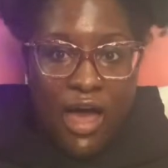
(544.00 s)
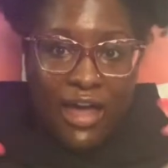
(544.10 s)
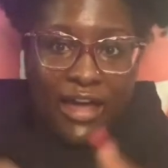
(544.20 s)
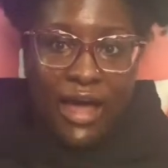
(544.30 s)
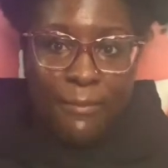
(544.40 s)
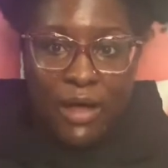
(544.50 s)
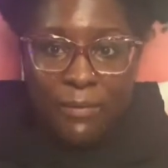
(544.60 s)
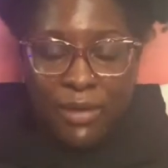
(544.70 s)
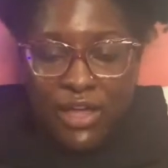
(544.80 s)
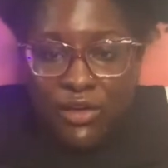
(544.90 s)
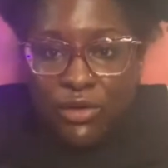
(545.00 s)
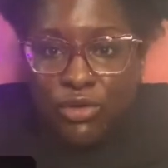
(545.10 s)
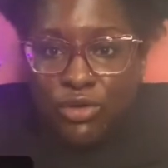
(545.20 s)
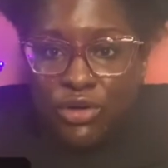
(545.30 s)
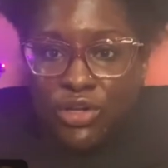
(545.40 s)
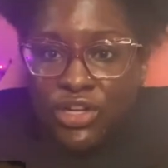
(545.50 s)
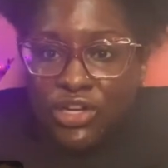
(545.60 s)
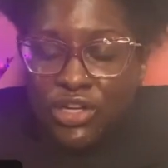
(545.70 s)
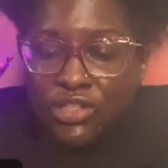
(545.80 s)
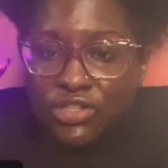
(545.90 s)
I got my peel
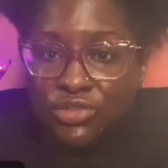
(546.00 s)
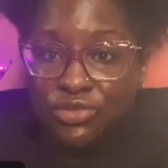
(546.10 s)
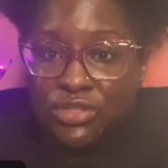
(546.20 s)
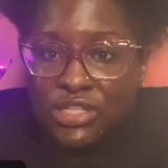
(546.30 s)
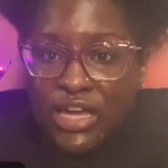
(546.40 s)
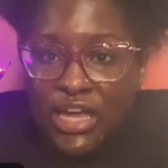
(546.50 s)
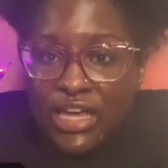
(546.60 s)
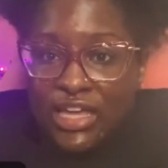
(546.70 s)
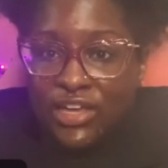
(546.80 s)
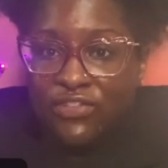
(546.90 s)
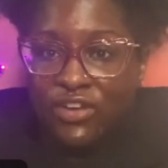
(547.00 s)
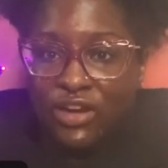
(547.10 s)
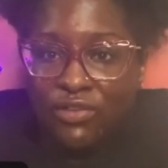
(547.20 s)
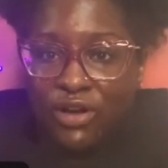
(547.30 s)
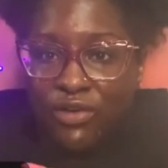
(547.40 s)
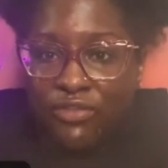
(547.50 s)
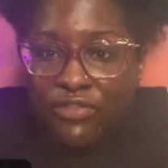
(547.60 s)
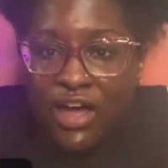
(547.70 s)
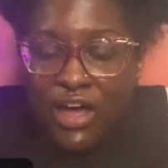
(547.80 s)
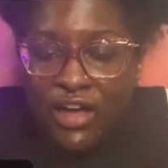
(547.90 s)
on Tuesday evening around
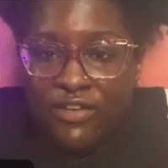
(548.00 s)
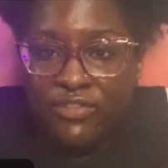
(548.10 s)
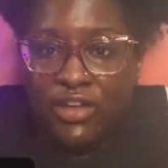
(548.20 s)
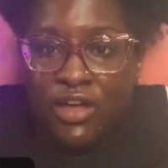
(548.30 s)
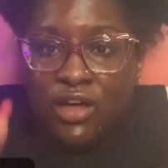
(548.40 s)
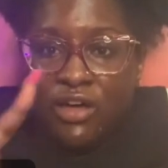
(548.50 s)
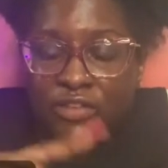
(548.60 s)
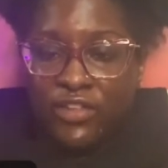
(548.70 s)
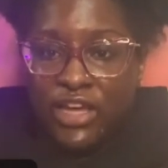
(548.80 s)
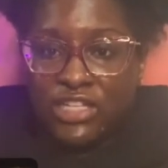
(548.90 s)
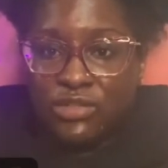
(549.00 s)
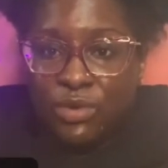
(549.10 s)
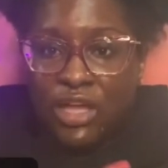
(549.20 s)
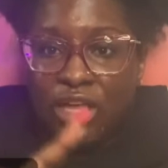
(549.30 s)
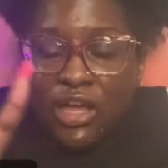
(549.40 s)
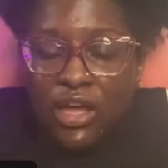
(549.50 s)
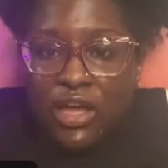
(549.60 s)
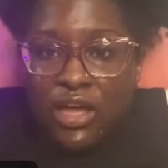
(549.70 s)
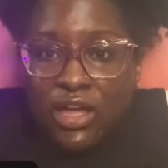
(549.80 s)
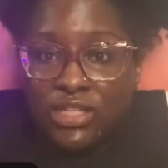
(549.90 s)
5 of last week,
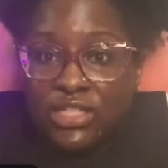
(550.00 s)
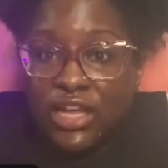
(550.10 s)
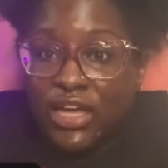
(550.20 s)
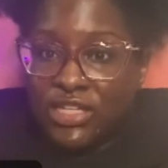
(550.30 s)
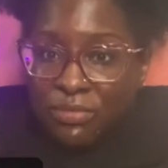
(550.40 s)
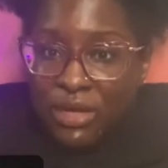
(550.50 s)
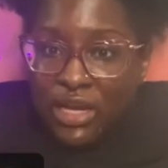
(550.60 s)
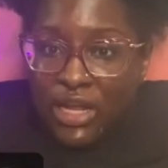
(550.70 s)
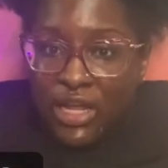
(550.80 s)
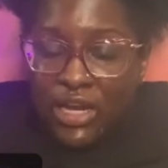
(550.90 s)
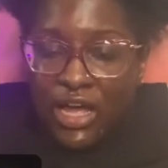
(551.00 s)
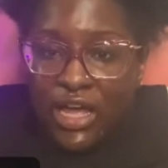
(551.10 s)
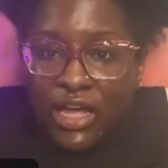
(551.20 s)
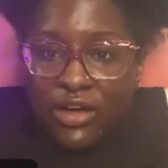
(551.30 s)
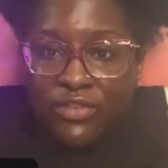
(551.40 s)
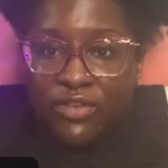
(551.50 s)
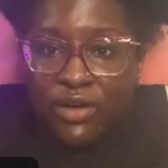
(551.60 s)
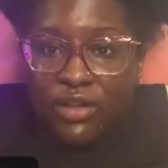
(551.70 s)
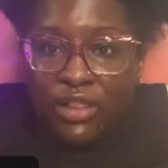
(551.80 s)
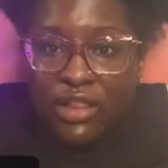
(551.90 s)
and today is Monday night
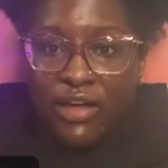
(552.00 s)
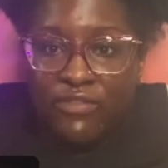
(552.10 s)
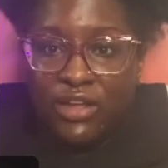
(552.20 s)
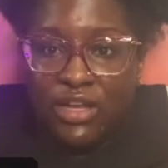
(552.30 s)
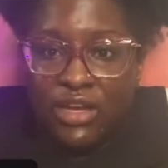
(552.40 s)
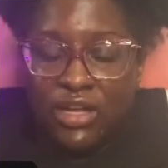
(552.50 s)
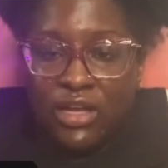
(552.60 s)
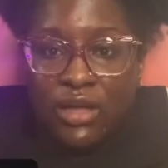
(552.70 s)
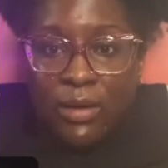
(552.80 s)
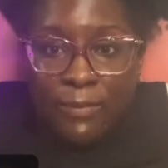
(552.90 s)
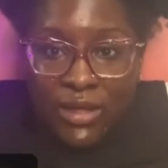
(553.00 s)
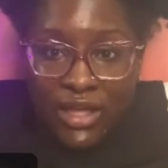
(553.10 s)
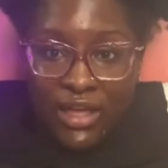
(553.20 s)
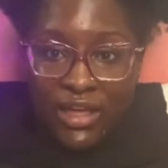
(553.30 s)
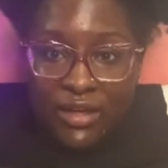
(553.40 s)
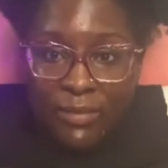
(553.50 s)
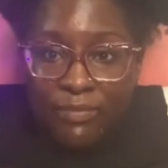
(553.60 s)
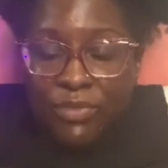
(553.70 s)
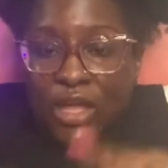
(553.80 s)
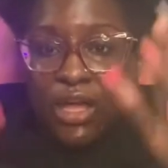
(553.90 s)
around 11. p.m.